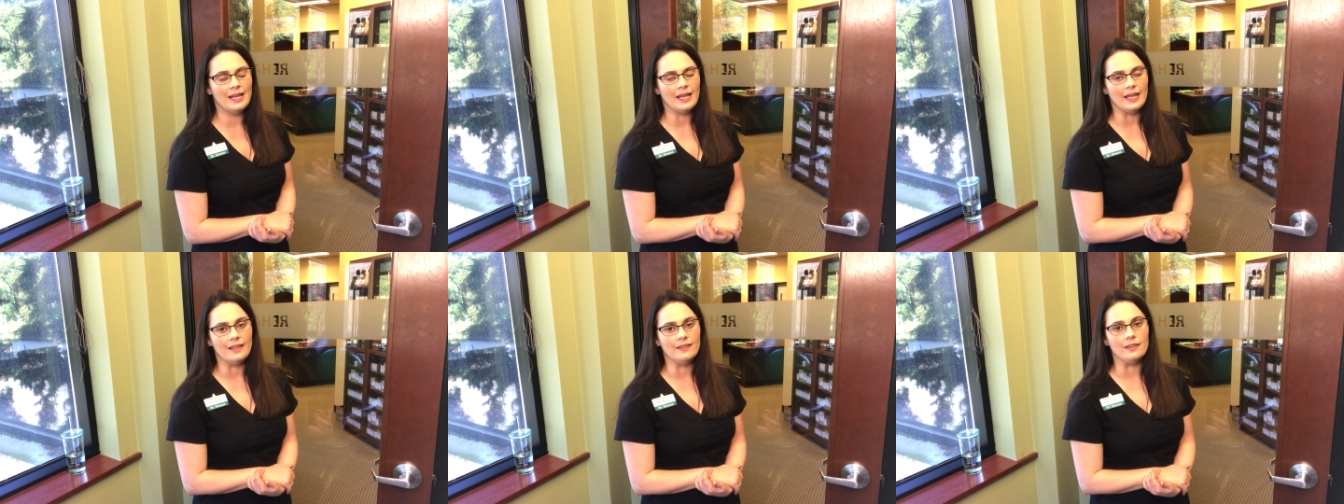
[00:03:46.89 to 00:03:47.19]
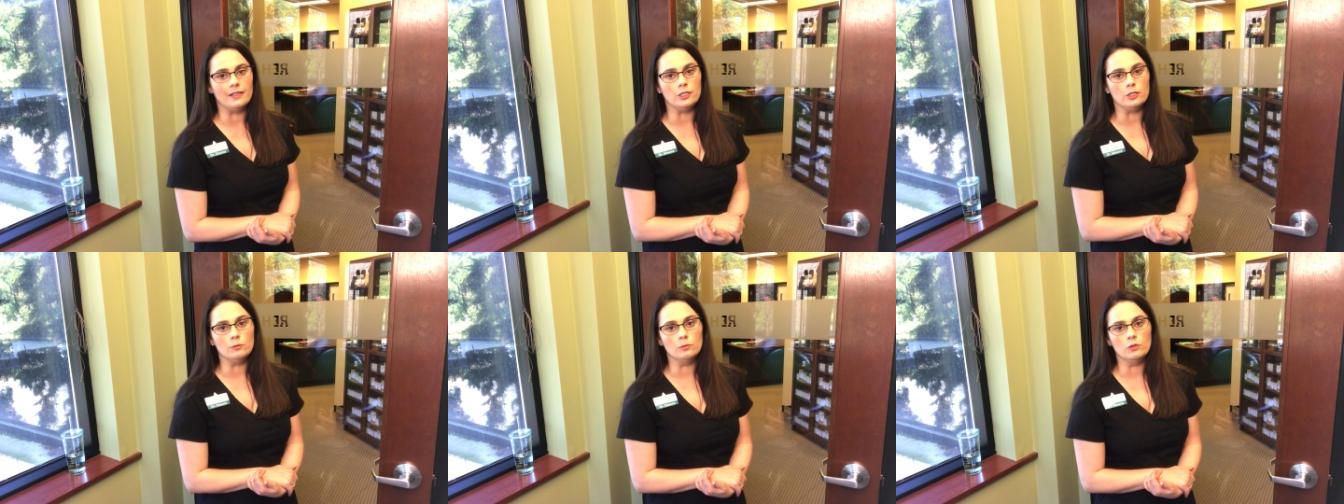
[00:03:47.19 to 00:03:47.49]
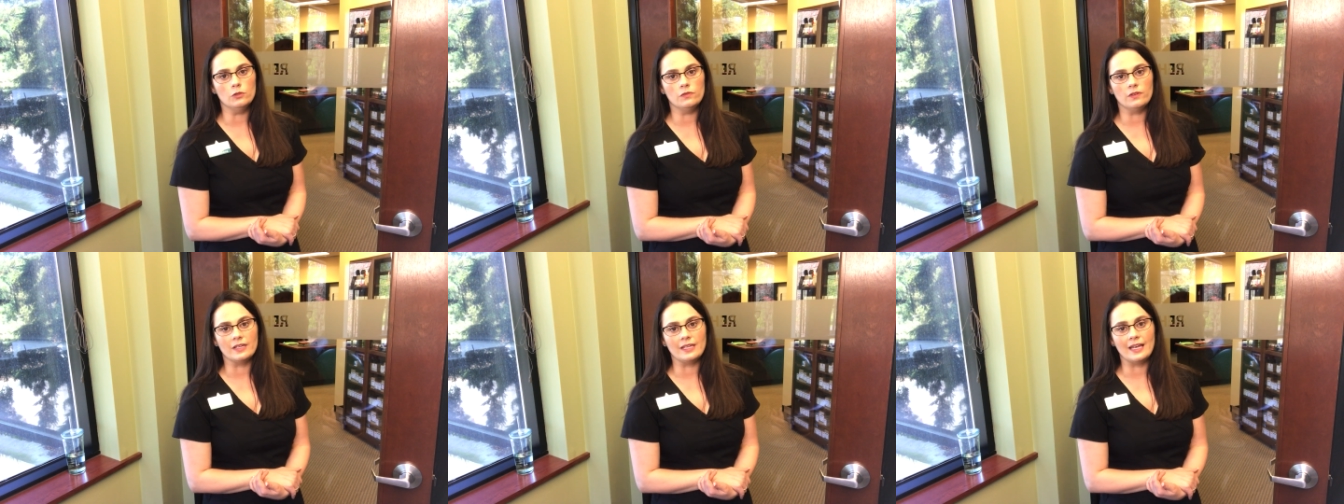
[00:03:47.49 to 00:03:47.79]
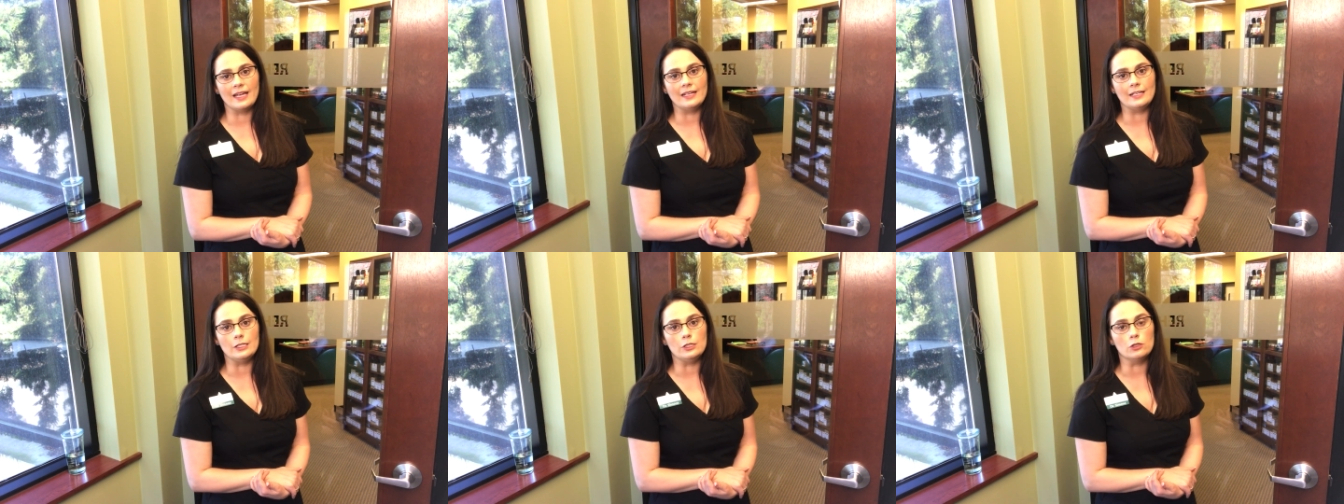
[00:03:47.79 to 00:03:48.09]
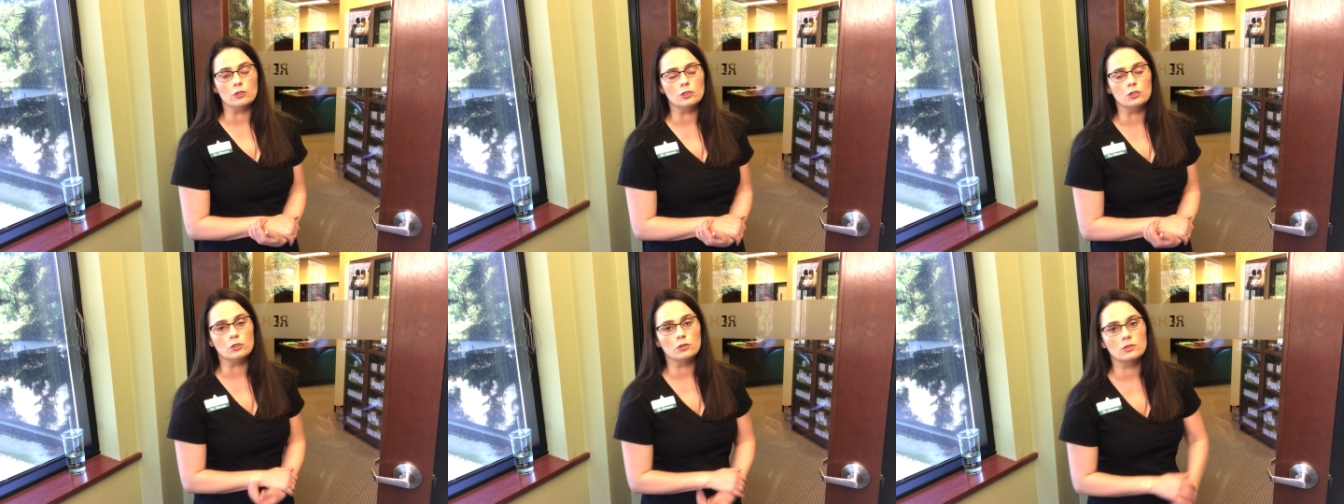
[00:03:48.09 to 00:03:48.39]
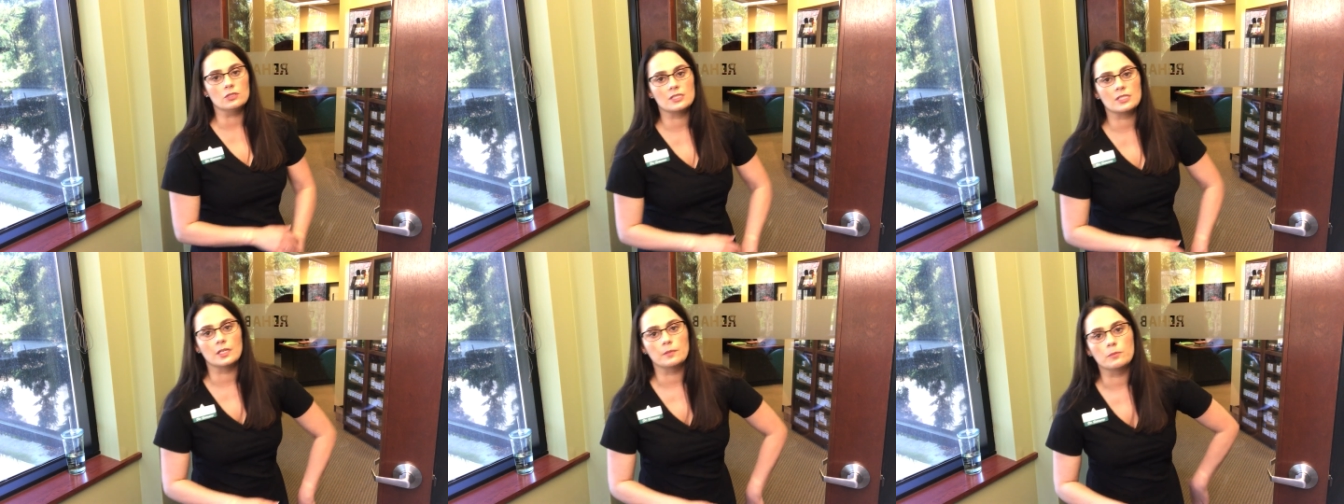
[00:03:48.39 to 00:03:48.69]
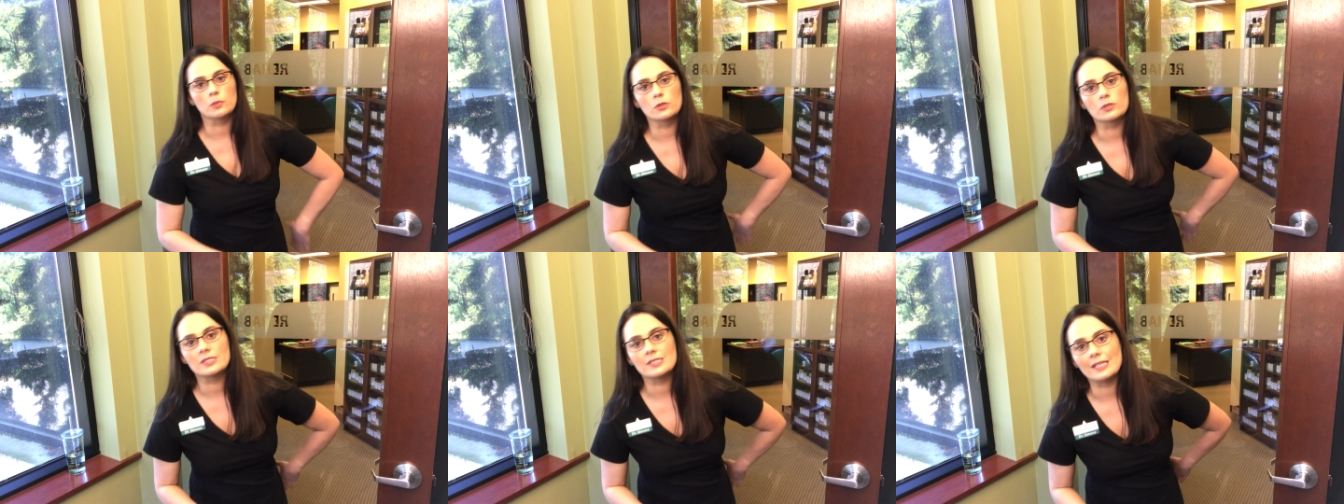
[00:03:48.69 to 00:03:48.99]
and then you move again, and you can do this on
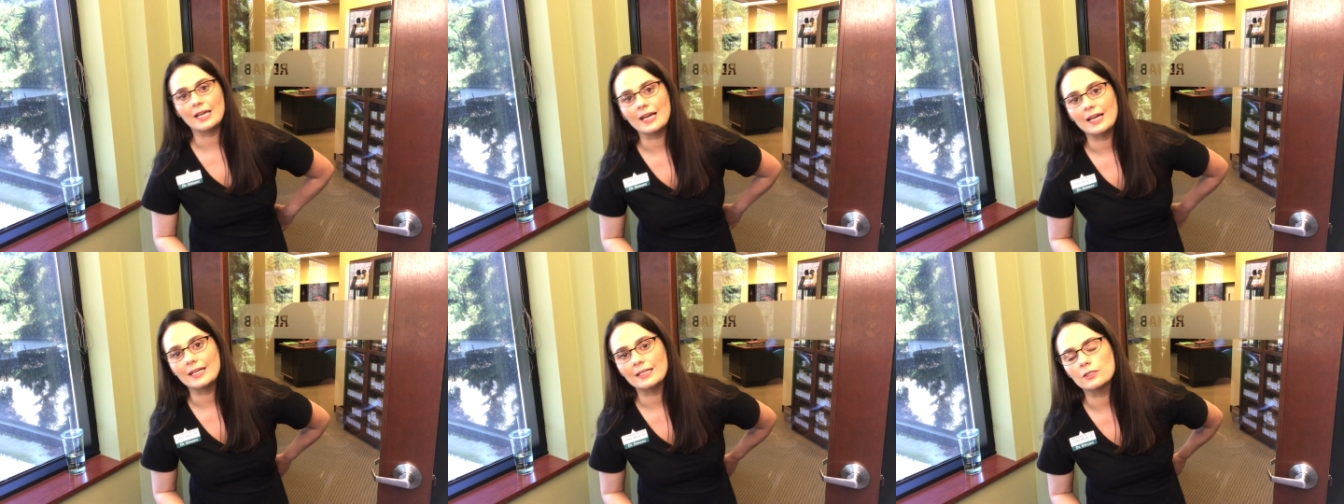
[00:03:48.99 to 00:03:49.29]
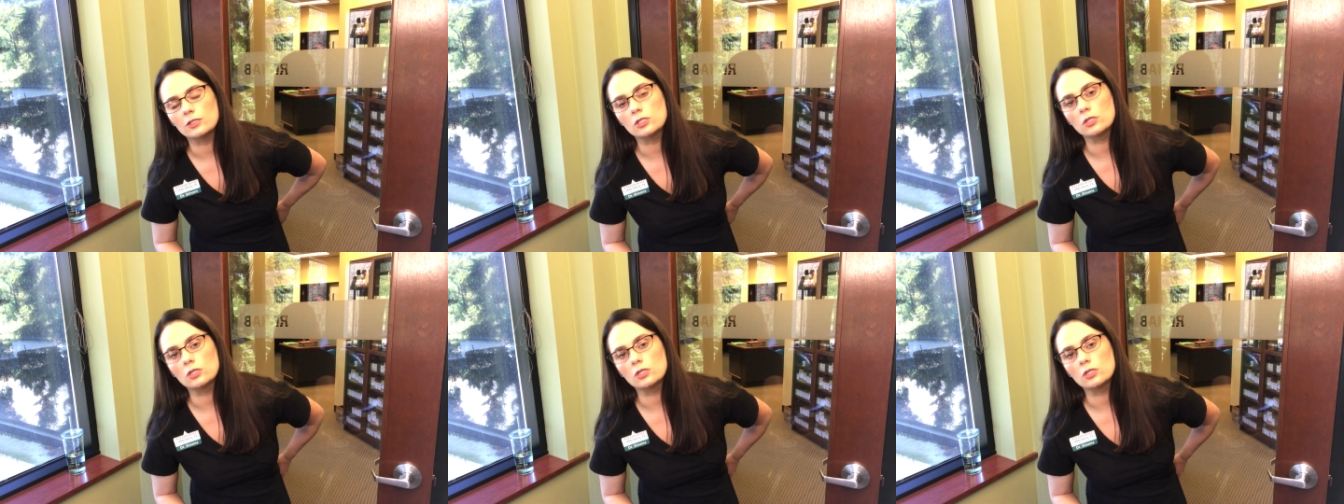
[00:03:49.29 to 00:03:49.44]
both sides.